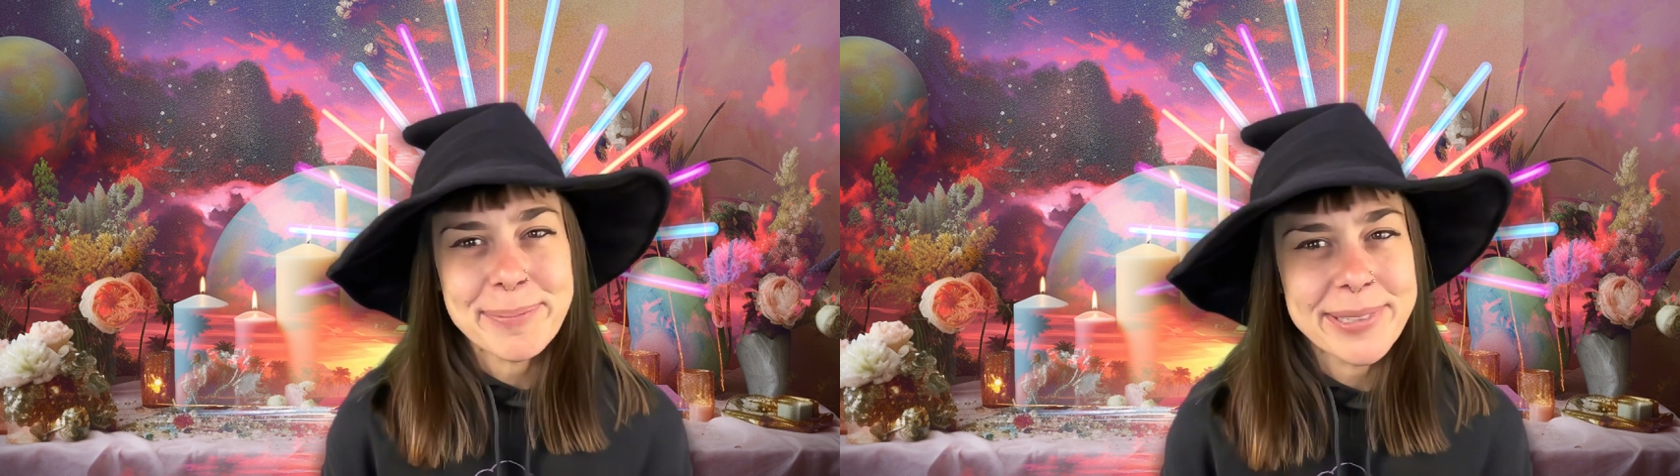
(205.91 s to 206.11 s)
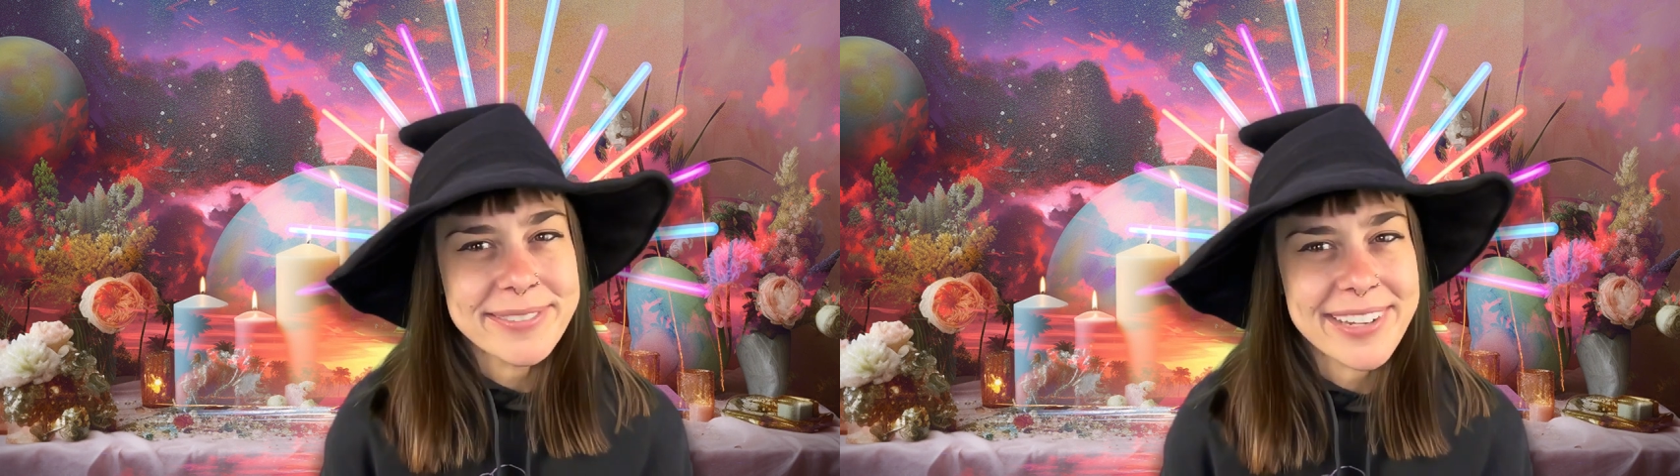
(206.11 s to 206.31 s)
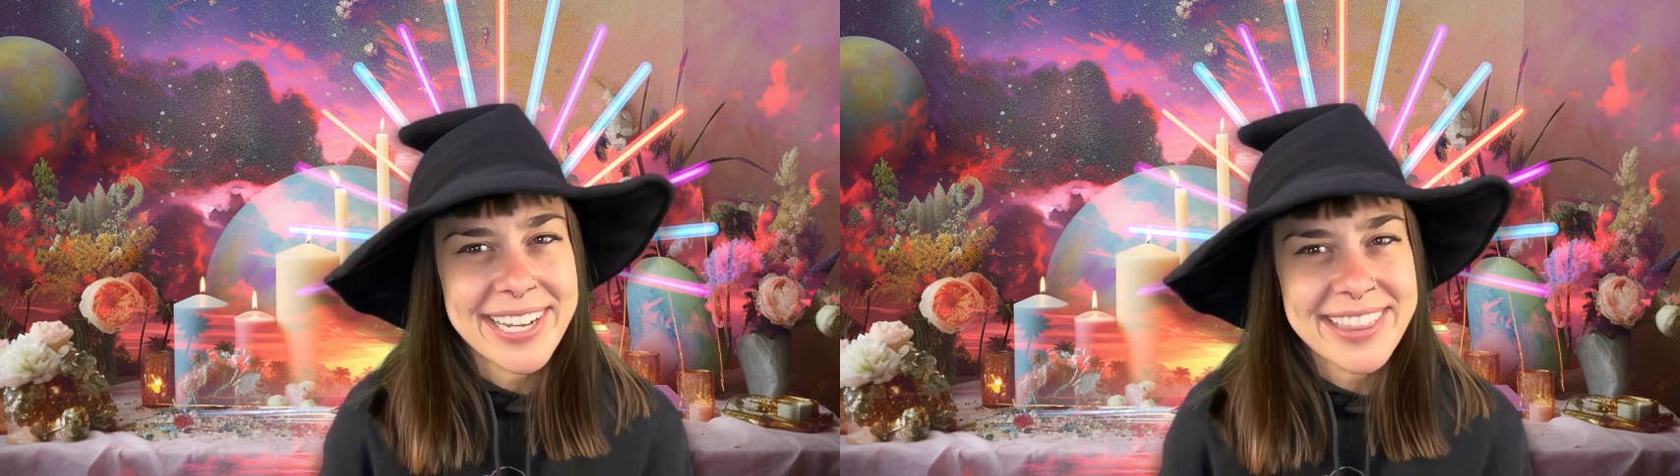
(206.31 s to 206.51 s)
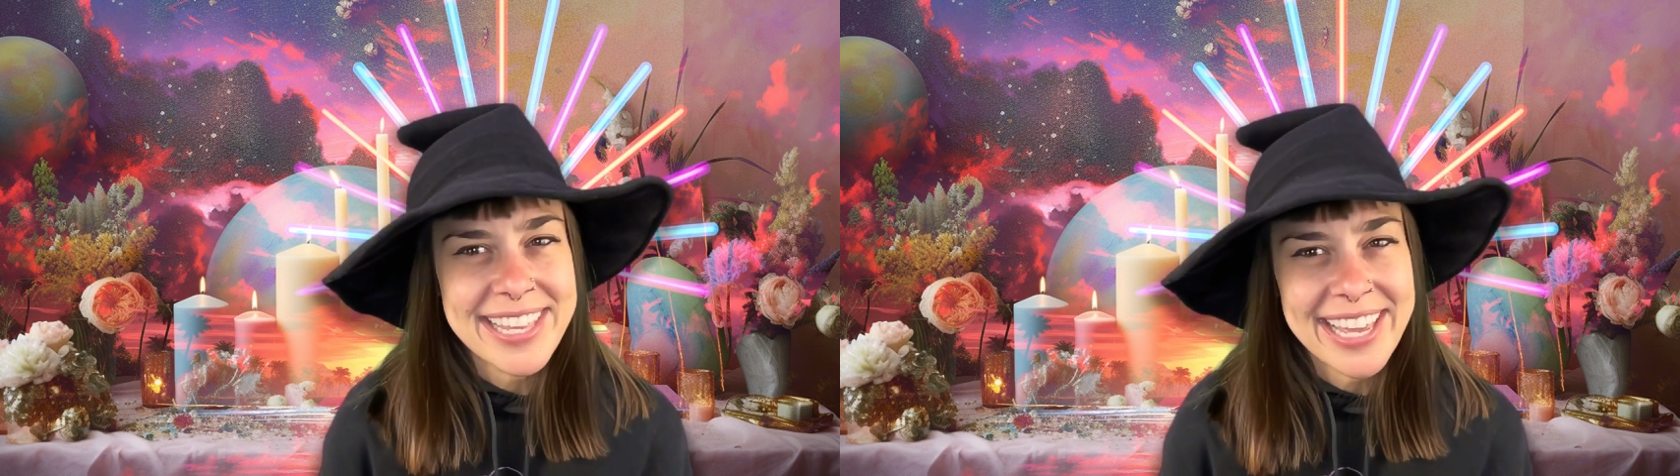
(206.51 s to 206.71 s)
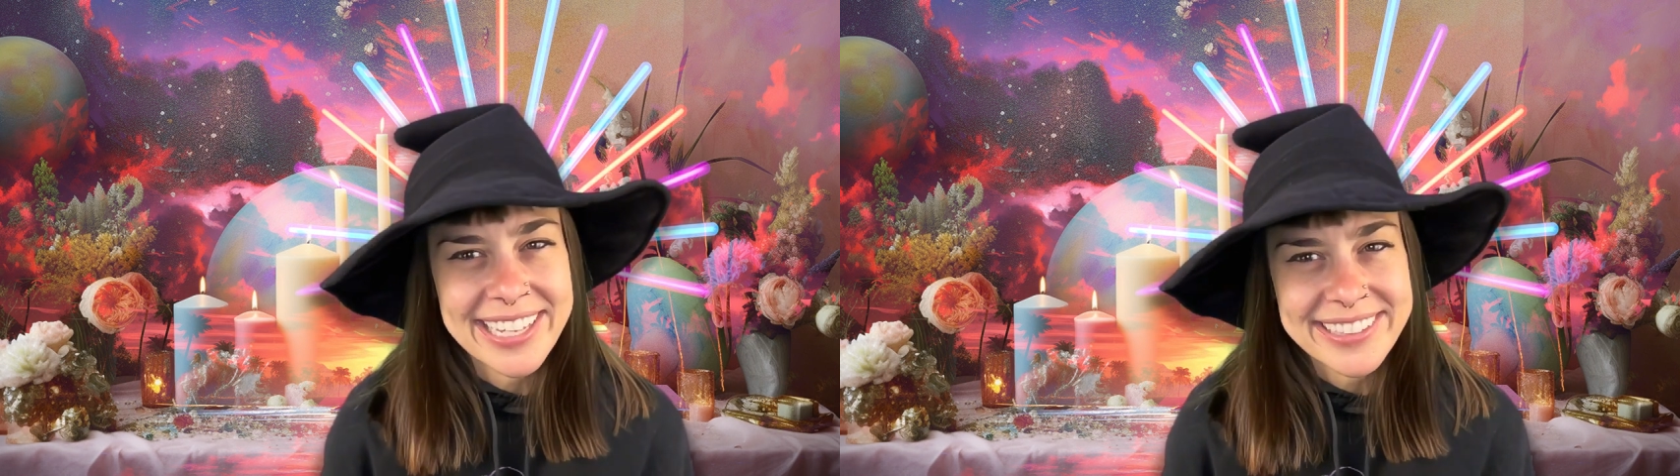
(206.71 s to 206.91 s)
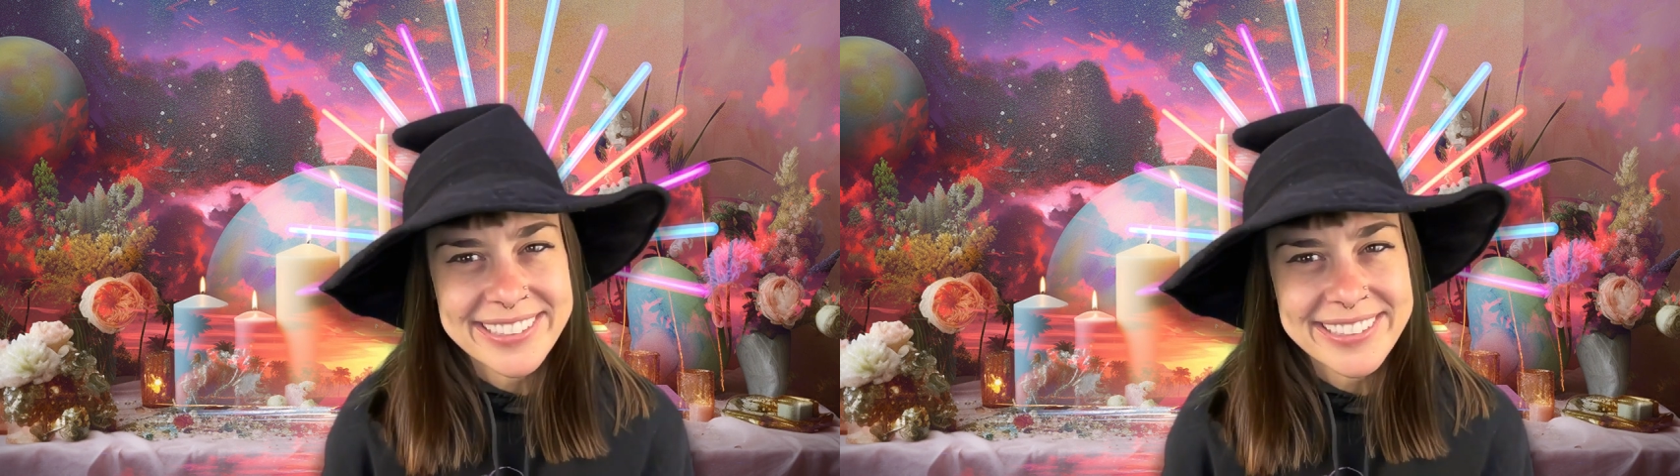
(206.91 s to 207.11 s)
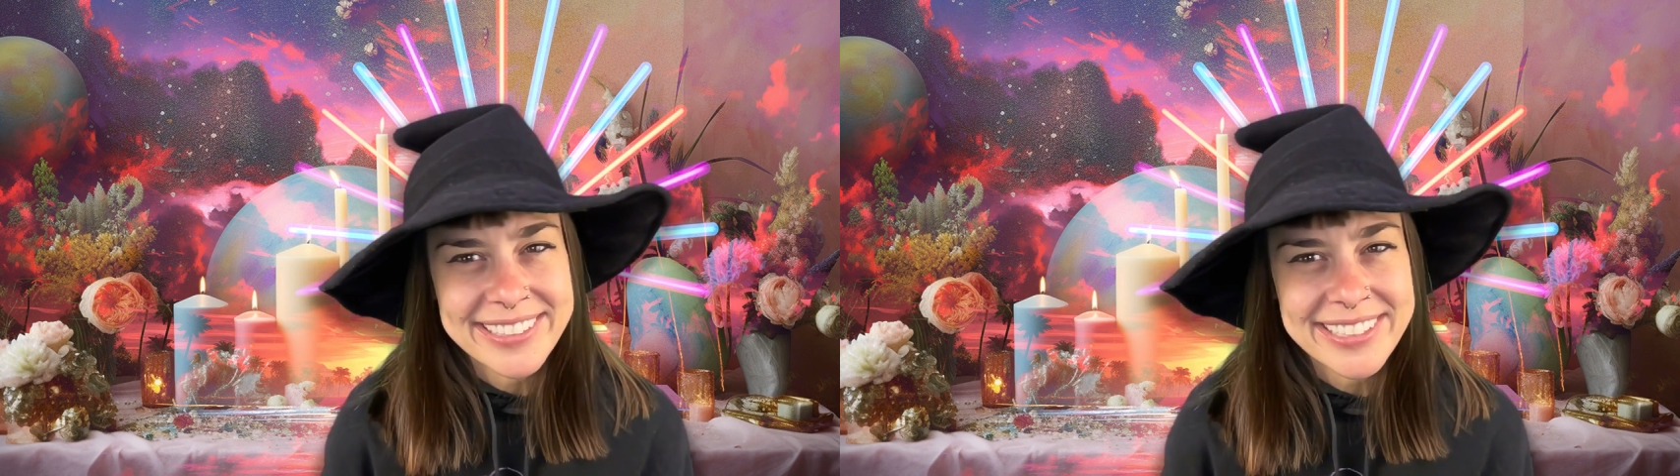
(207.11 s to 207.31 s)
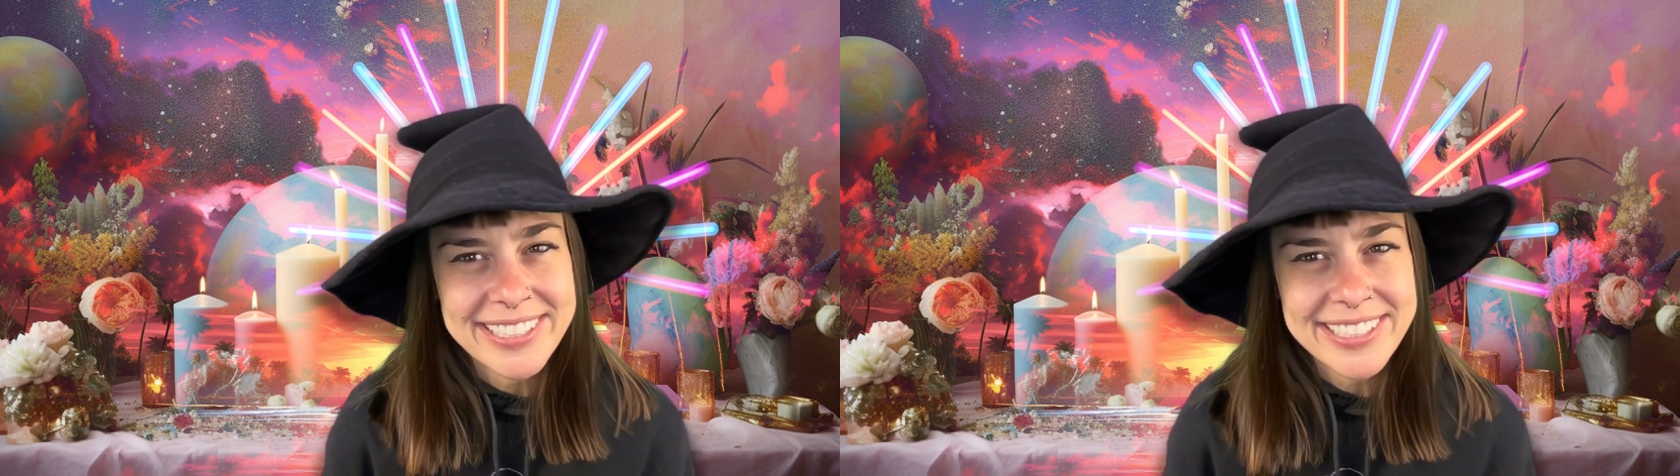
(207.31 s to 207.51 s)
provide the
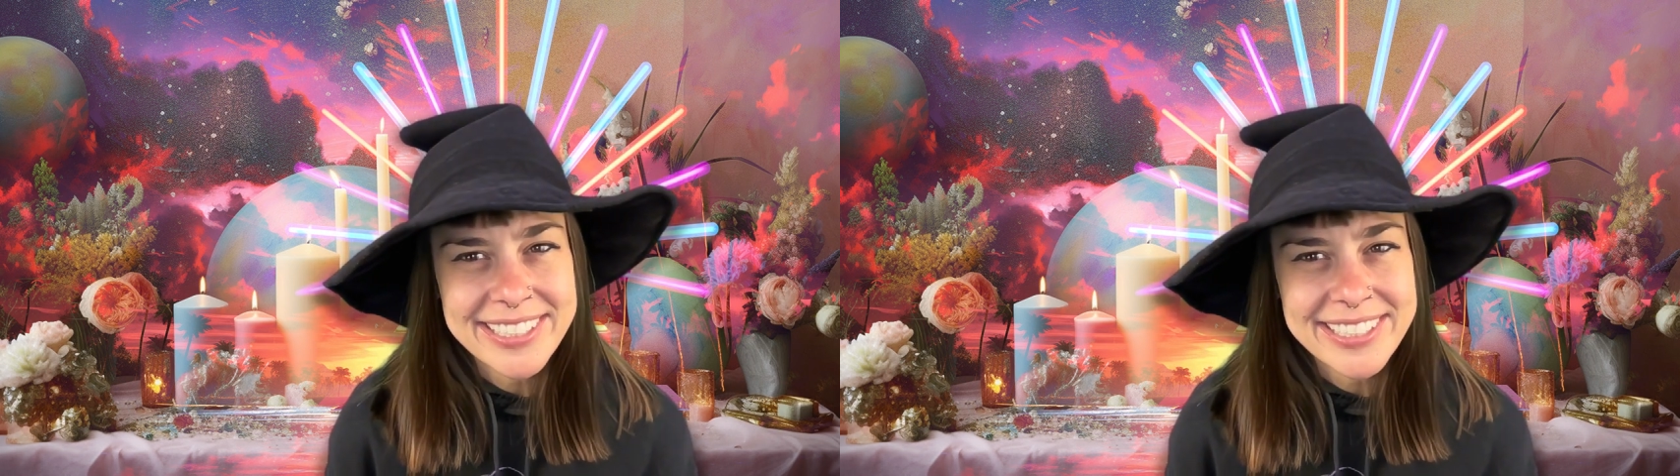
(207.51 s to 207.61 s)
answer.